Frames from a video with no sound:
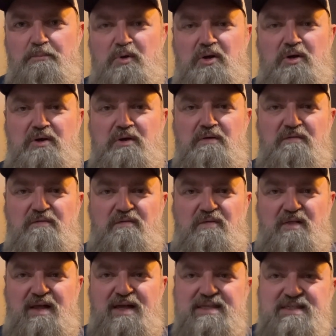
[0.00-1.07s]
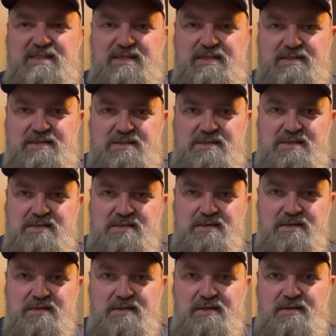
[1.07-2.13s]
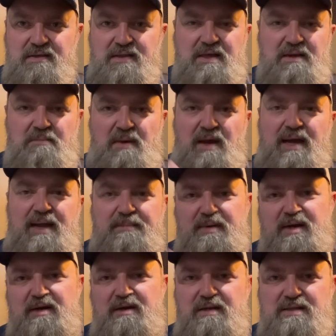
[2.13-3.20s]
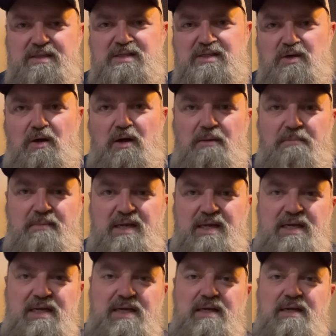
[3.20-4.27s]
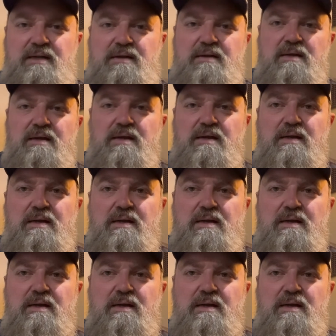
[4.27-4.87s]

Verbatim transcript: book of lessons that my parents taught me and